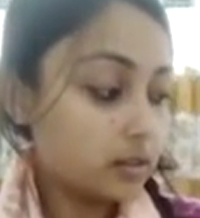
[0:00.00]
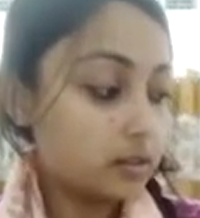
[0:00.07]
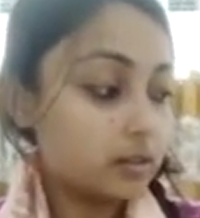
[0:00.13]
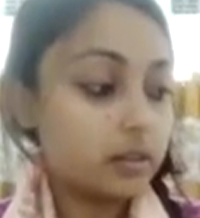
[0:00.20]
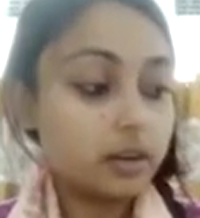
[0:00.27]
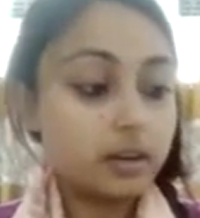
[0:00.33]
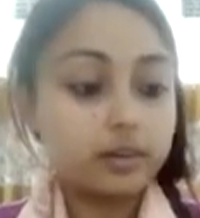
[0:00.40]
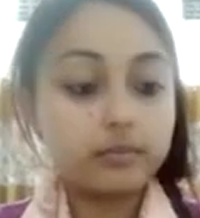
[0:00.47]

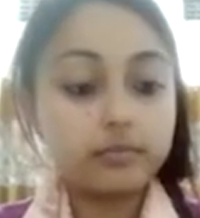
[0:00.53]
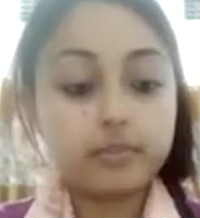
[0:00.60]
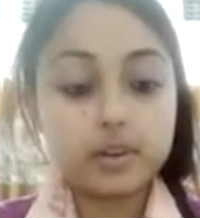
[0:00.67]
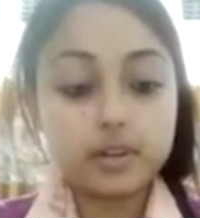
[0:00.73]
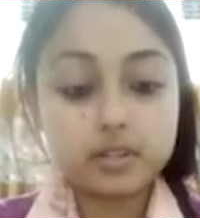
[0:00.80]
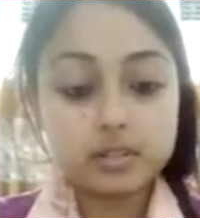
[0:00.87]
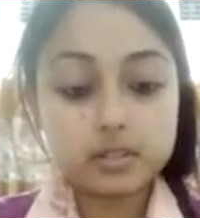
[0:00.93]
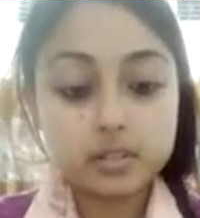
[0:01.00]
The
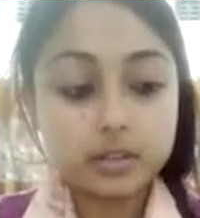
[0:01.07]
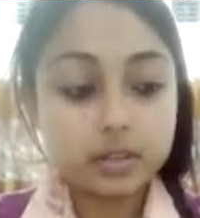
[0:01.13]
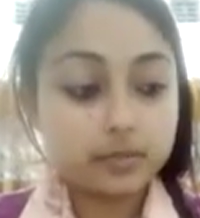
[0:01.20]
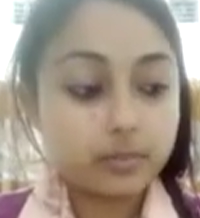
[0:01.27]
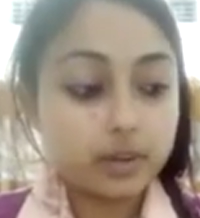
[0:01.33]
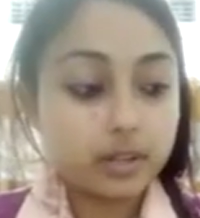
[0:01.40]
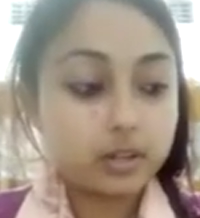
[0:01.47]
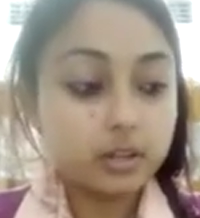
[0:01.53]
first,
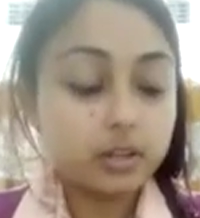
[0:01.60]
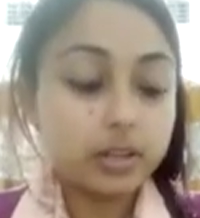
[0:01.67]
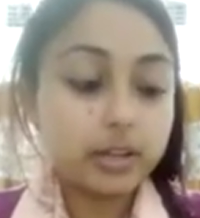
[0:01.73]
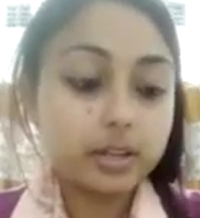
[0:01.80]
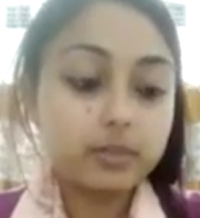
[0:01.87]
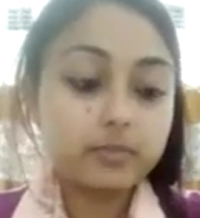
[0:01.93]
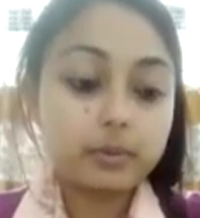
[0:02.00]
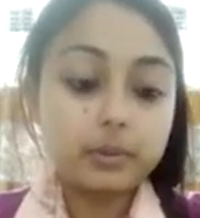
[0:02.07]
you'll
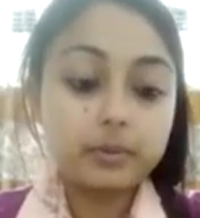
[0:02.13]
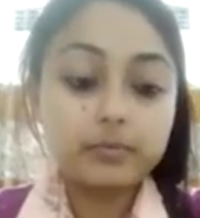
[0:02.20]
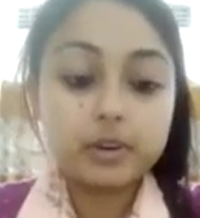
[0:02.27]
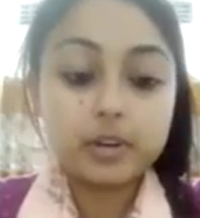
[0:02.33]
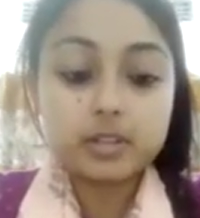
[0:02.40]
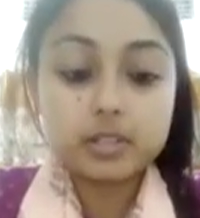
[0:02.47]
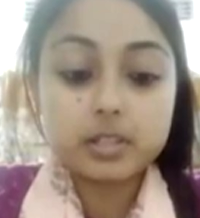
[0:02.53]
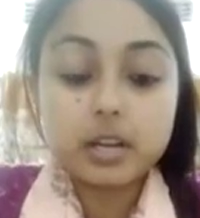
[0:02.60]
get it from the
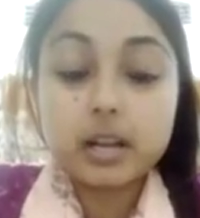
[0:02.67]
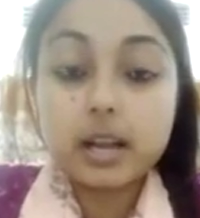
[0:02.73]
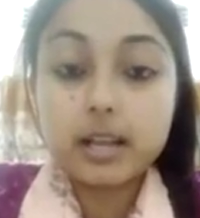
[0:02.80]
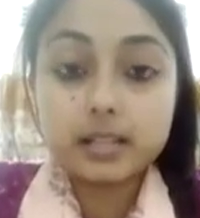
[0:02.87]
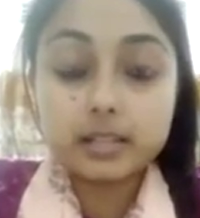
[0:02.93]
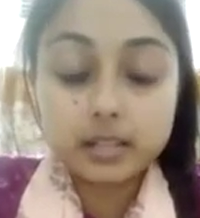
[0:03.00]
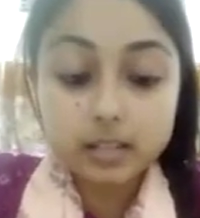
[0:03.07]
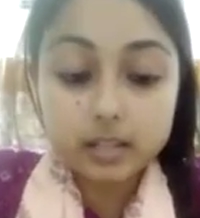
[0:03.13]
first 10
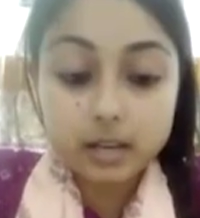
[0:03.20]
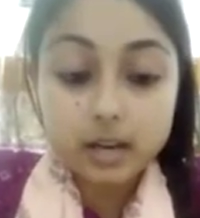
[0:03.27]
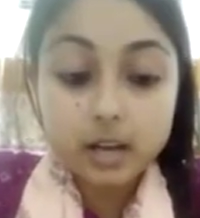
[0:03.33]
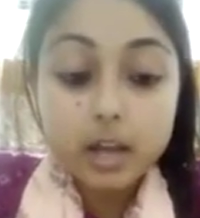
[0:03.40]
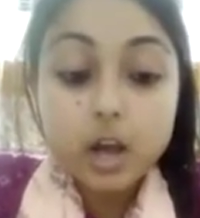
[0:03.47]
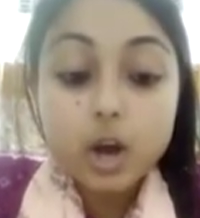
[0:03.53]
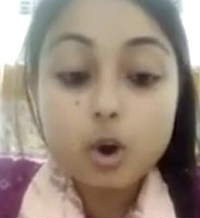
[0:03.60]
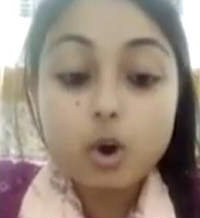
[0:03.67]
lines, that the
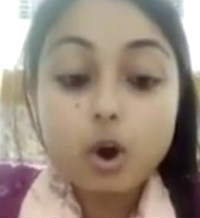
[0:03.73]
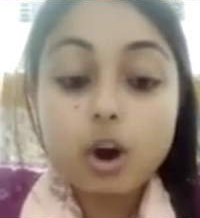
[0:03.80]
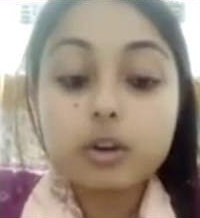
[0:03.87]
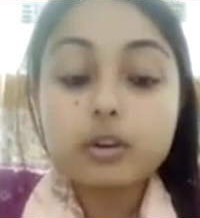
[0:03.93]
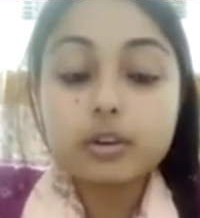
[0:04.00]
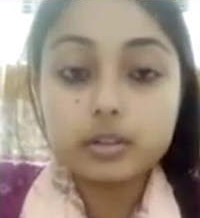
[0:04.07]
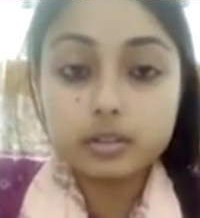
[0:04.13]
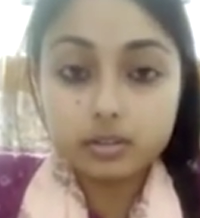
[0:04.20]

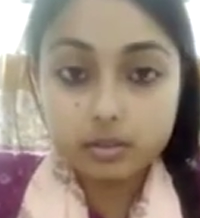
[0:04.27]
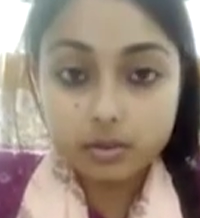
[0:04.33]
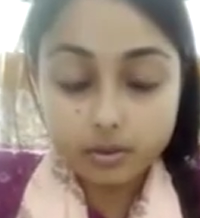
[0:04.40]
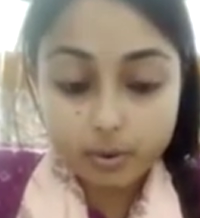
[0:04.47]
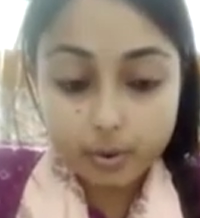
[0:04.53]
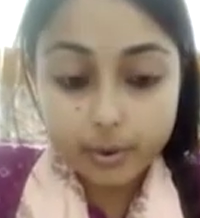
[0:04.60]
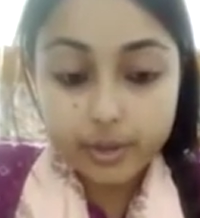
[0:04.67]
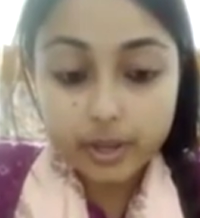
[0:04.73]
cock is
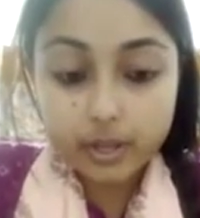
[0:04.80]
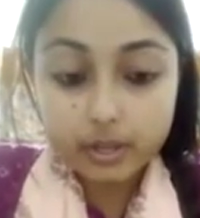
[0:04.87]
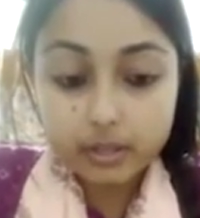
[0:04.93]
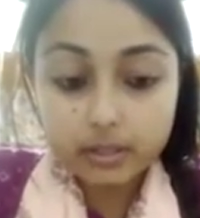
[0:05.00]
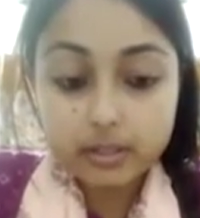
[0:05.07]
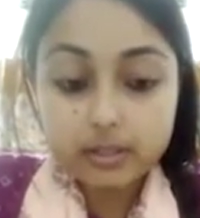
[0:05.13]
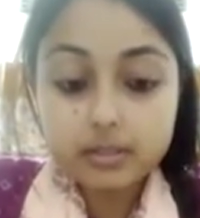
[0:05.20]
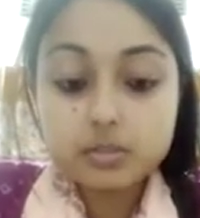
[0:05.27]
crowing,
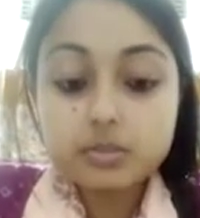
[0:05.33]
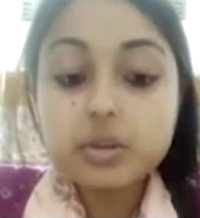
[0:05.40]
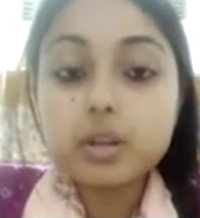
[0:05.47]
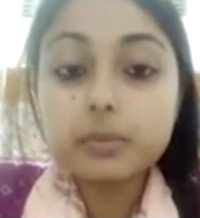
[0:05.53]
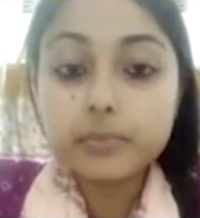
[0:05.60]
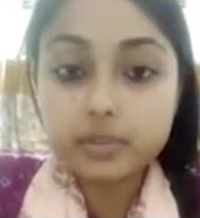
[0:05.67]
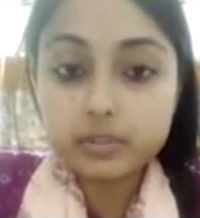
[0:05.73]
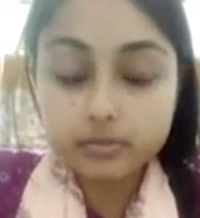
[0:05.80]
the
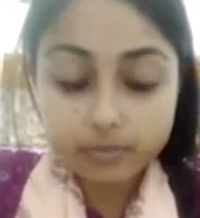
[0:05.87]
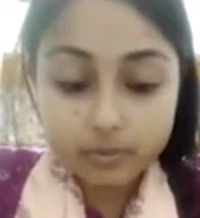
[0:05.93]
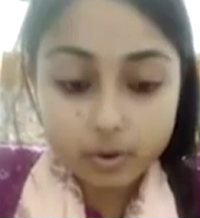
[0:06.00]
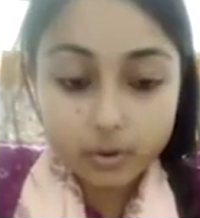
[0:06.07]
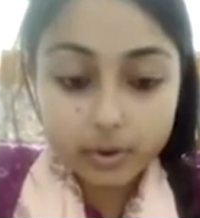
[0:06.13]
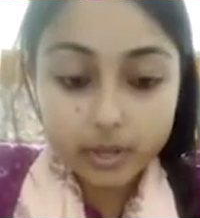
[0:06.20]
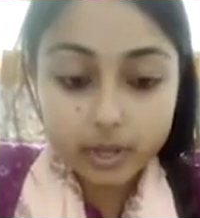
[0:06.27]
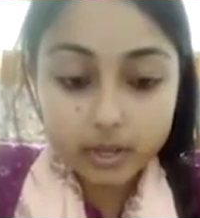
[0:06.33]
stream is
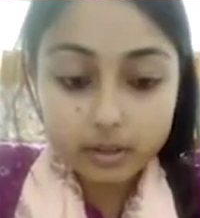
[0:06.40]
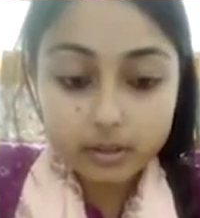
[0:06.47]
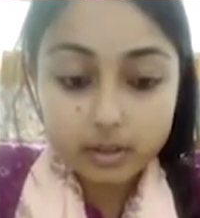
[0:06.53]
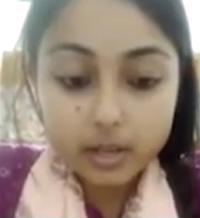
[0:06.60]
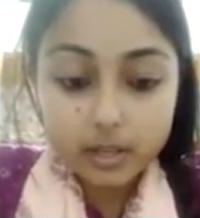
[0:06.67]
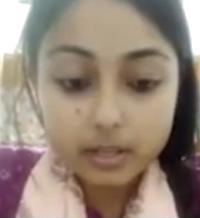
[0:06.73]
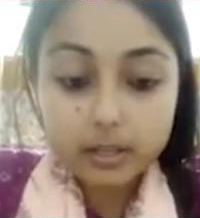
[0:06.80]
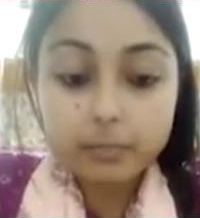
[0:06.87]
flowing,
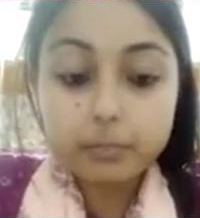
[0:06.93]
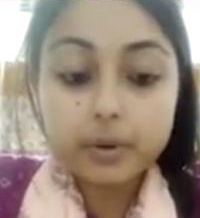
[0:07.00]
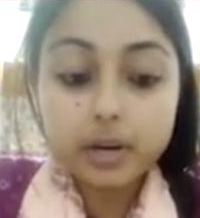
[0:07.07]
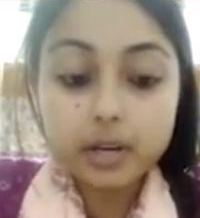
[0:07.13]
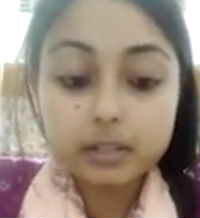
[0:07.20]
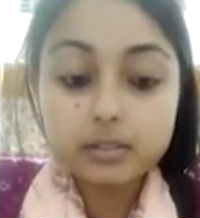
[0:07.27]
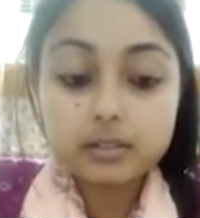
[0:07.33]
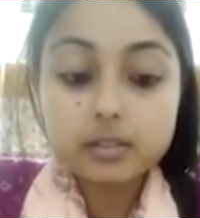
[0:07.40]
the
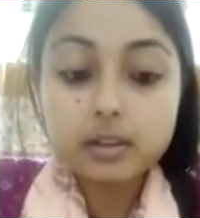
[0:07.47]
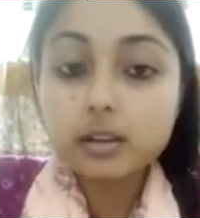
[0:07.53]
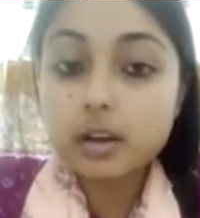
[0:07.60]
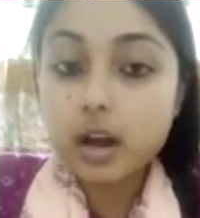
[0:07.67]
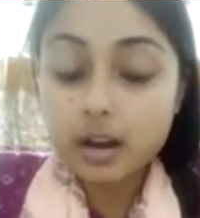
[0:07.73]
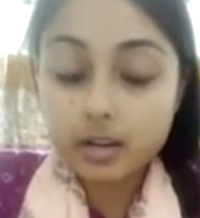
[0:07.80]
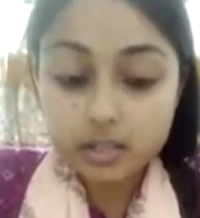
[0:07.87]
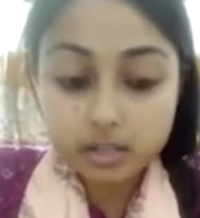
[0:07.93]
birds
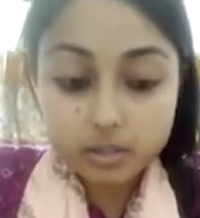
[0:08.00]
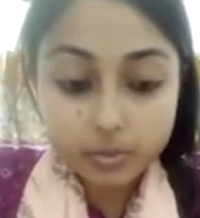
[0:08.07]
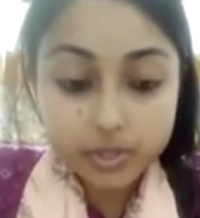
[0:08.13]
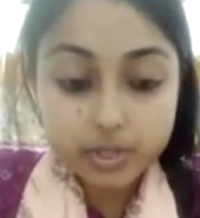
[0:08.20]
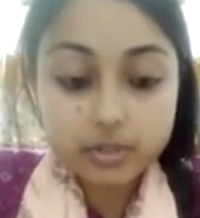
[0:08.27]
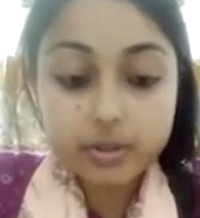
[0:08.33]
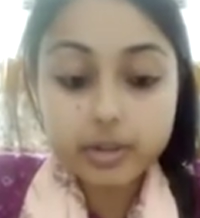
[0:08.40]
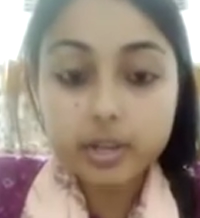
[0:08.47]
are
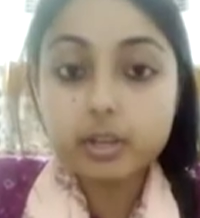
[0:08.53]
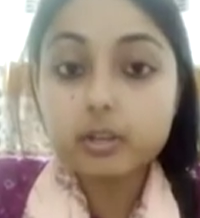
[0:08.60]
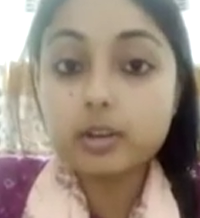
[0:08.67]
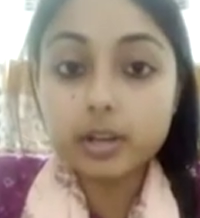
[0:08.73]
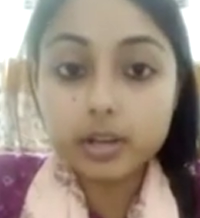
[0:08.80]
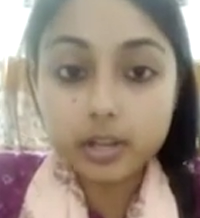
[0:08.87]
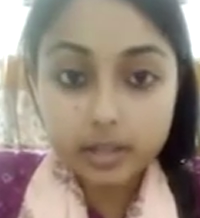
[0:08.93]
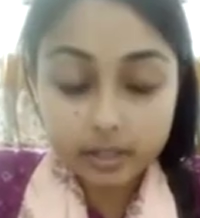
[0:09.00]
twittering, you
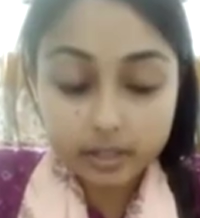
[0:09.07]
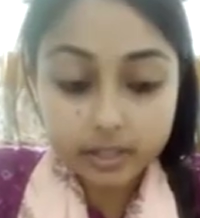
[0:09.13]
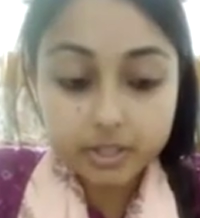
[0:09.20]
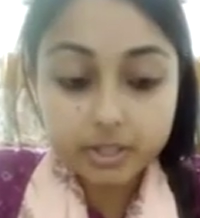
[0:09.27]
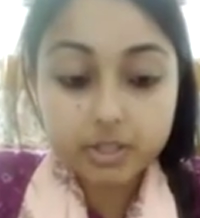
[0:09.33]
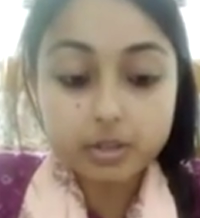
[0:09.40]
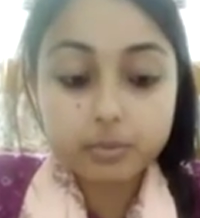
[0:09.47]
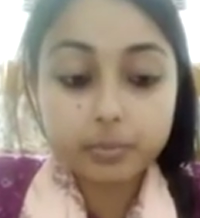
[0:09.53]
can hear their
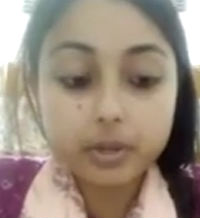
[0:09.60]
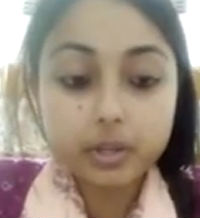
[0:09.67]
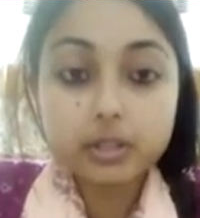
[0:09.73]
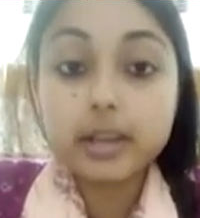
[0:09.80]
chirping.